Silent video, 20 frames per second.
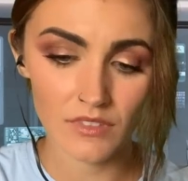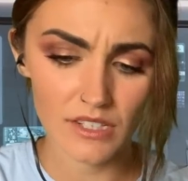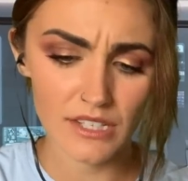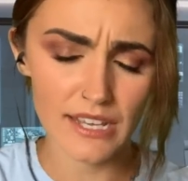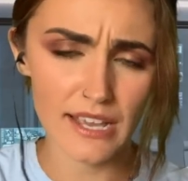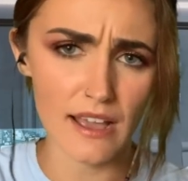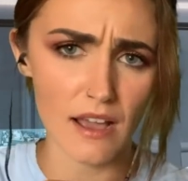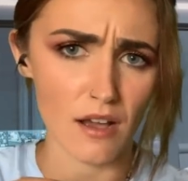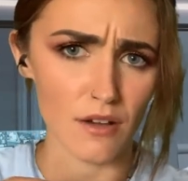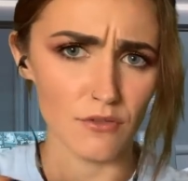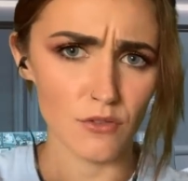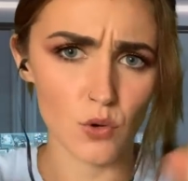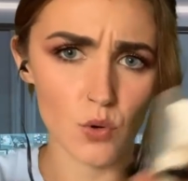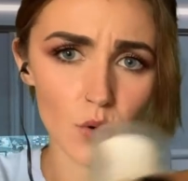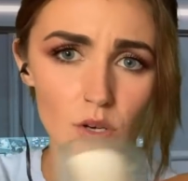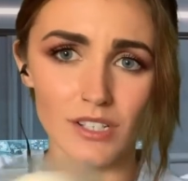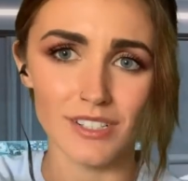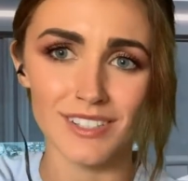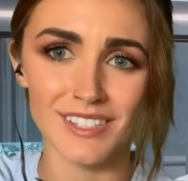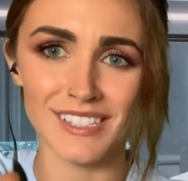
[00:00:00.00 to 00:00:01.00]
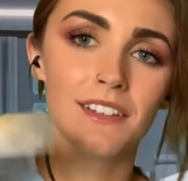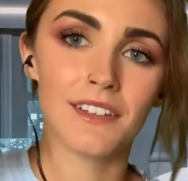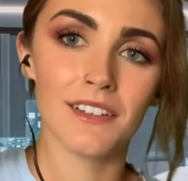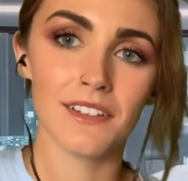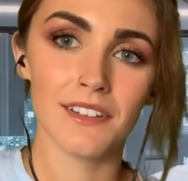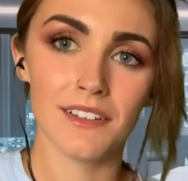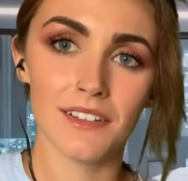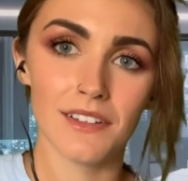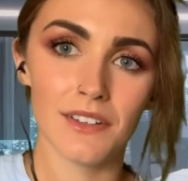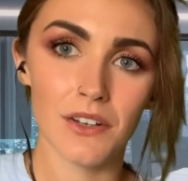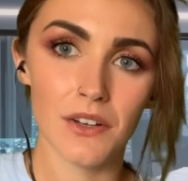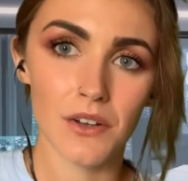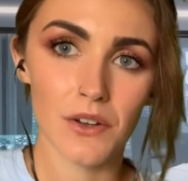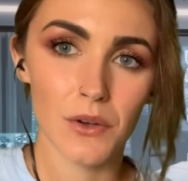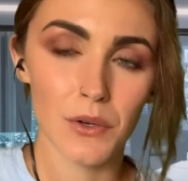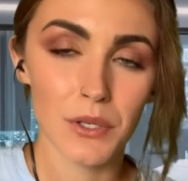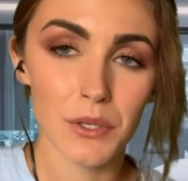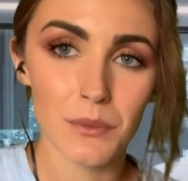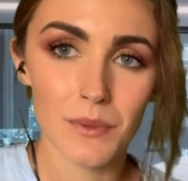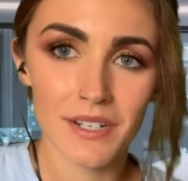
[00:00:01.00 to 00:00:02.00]
Yeah, of course.
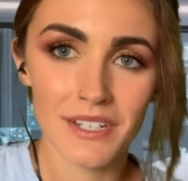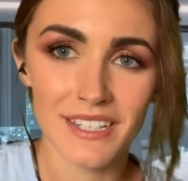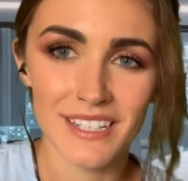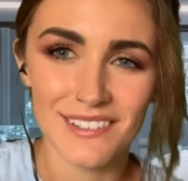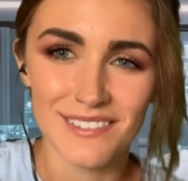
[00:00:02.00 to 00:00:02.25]
Oh, you want